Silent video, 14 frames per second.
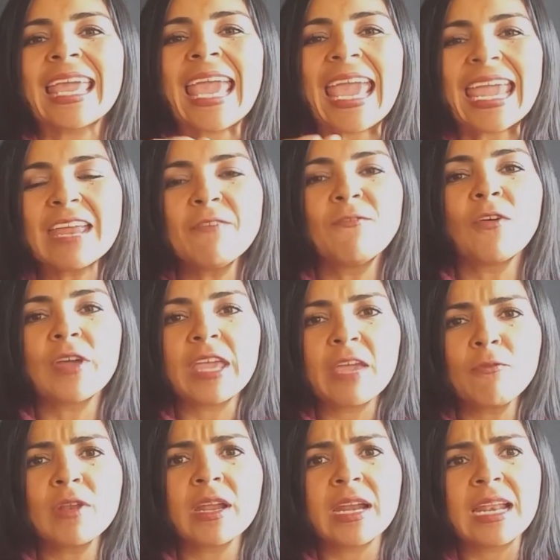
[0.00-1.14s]
Gain
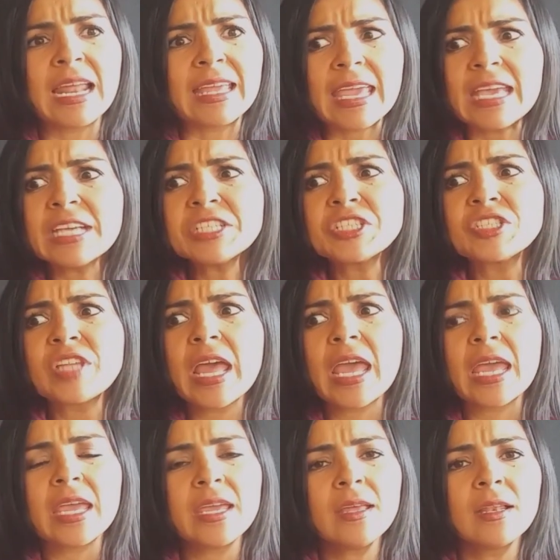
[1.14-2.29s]
vocabulary, like each
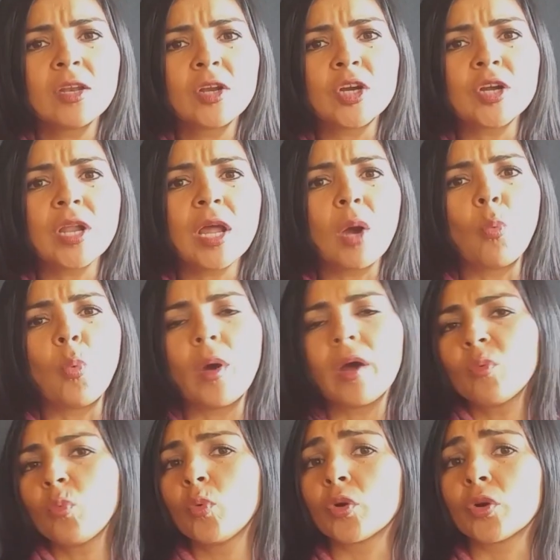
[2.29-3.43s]
day learn
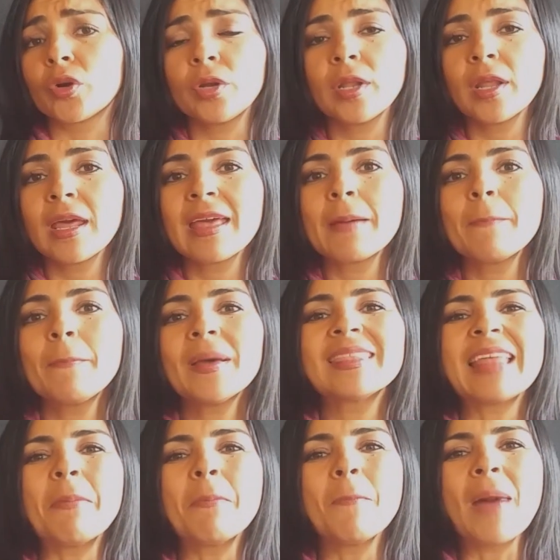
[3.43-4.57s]
one word, but
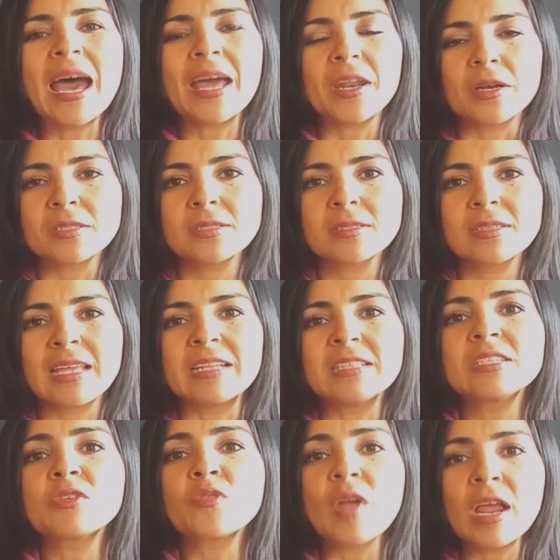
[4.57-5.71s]
that matters, that
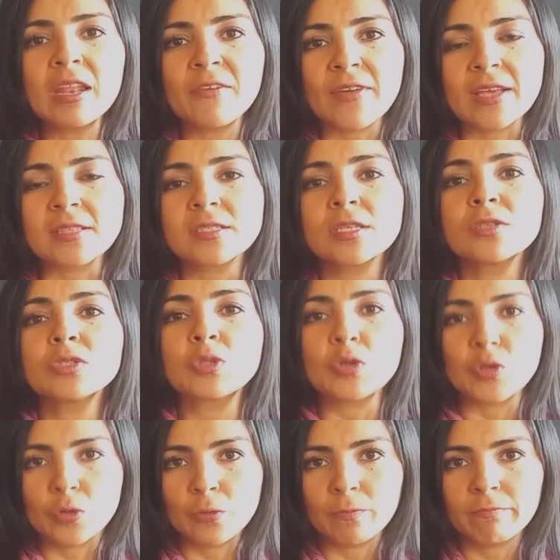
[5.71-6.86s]
is relevant to
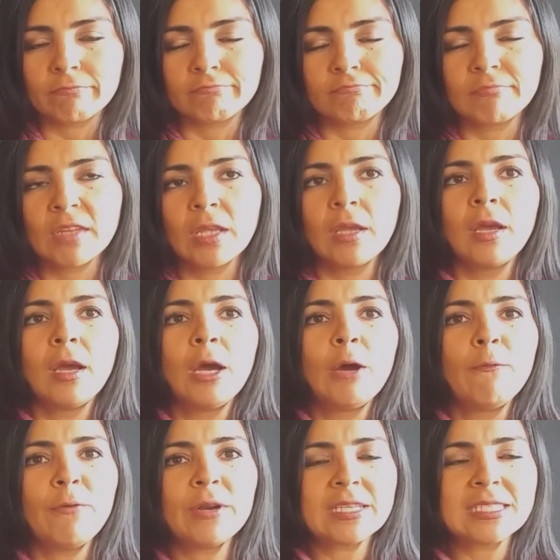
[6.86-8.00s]
you.
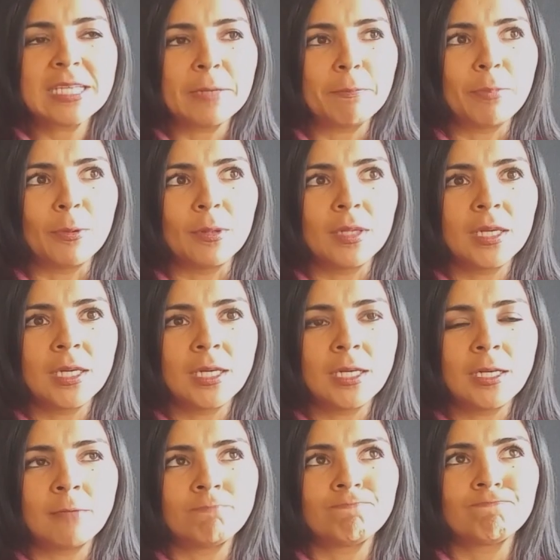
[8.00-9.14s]
For example,
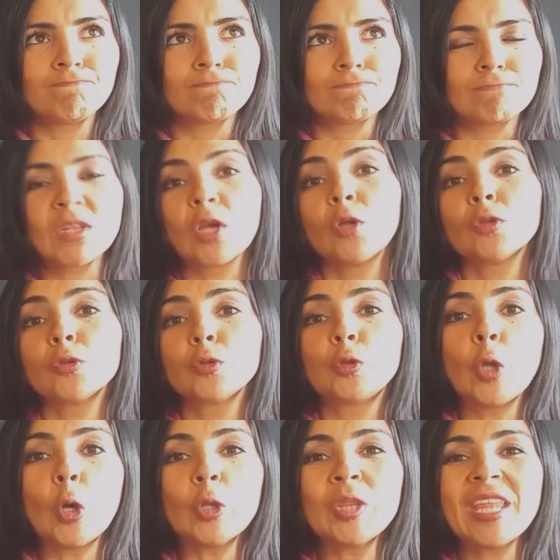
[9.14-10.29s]

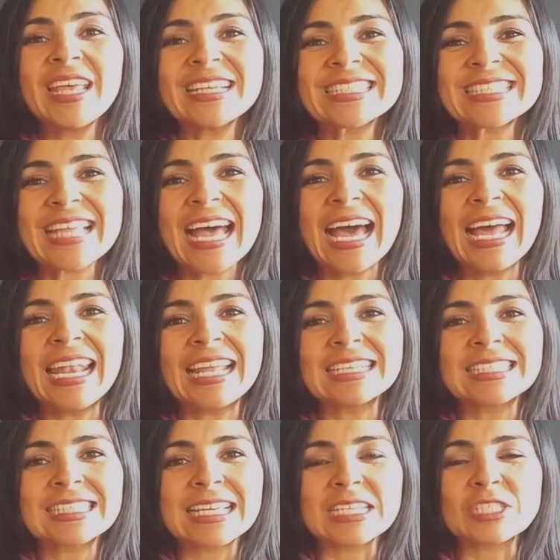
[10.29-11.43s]
¿dónde está la
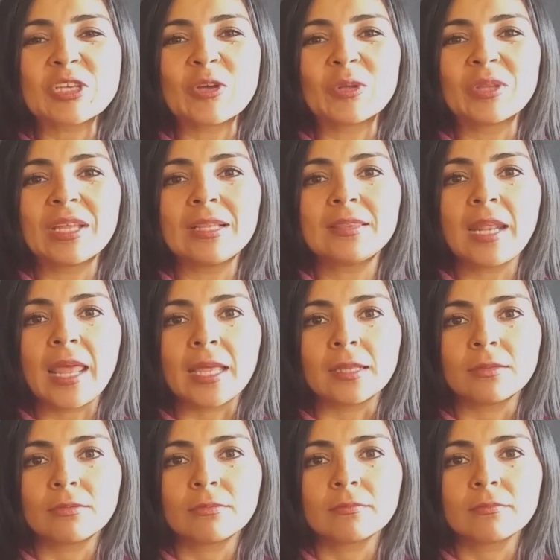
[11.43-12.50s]
estación del tren?